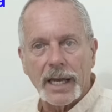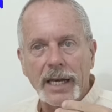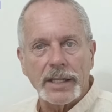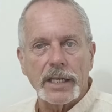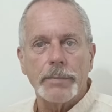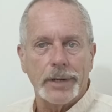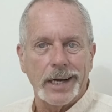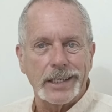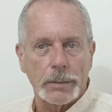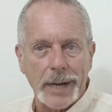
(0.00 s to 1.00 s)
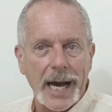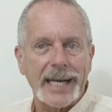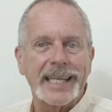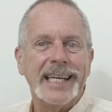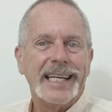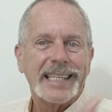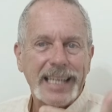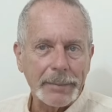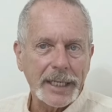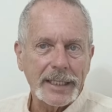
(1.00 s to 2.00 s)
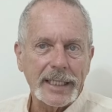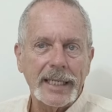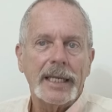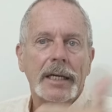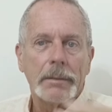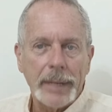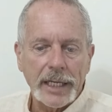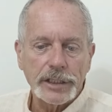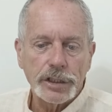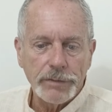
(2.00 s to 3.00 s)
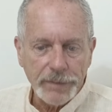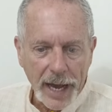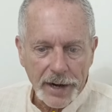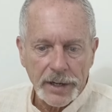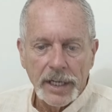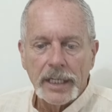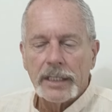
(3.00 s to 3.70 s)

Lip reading: Anything you put on your body chemically makes you fatter.